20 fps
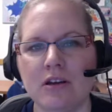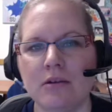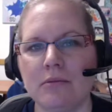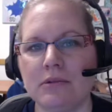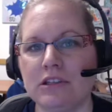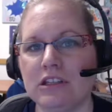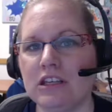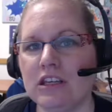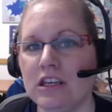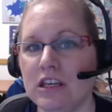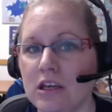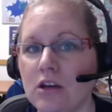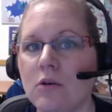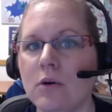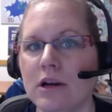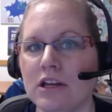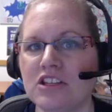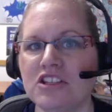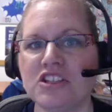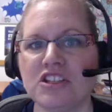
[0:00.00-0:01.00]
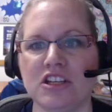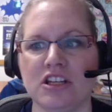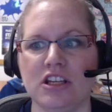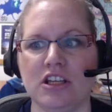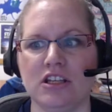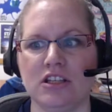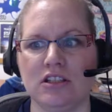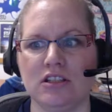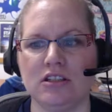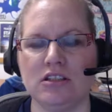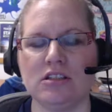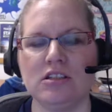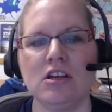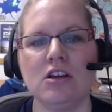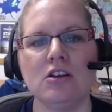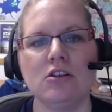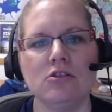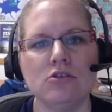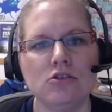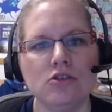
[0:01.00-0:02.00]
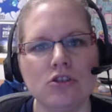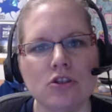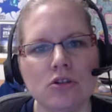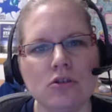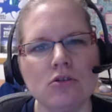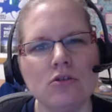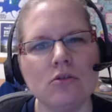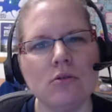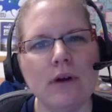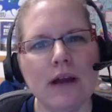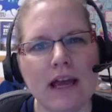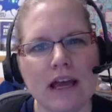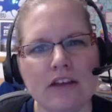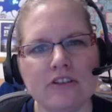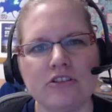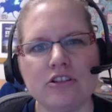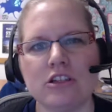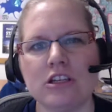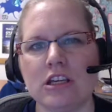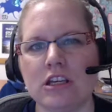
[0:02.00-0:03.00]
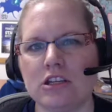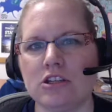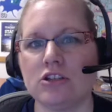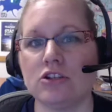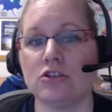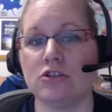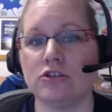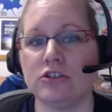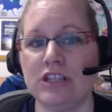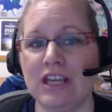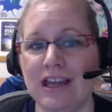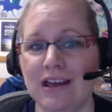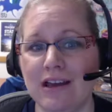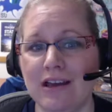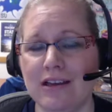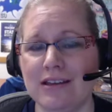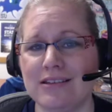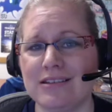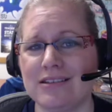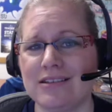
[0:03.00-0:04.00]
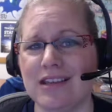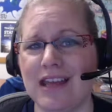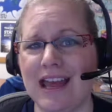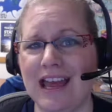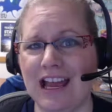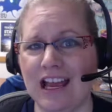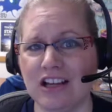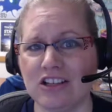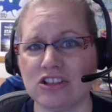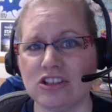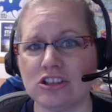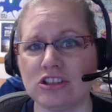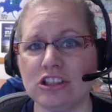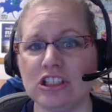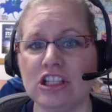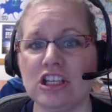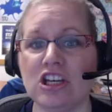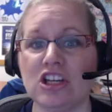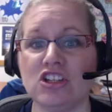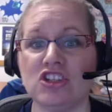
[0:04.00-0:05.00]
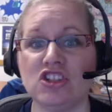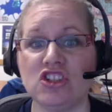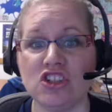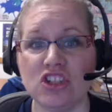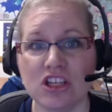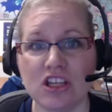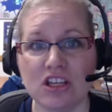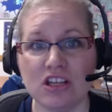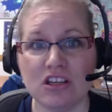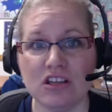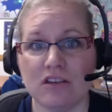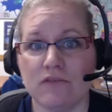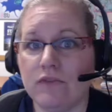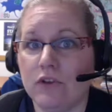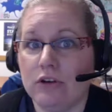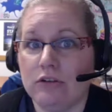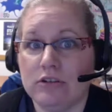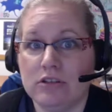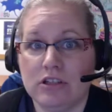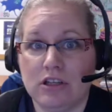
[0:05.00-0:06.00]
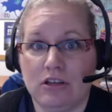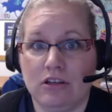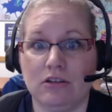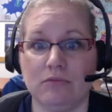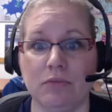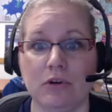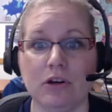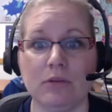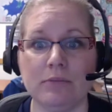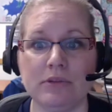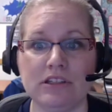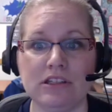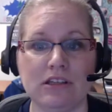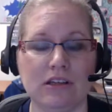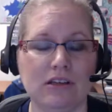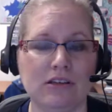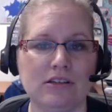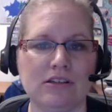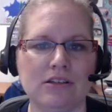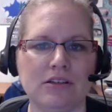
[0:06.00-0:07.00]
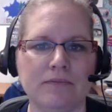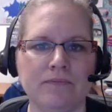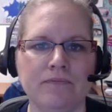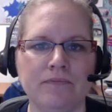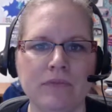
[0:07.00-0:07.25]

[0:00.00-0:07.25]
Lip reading: But the key question is, do educational tests actually achieve their intended purposes?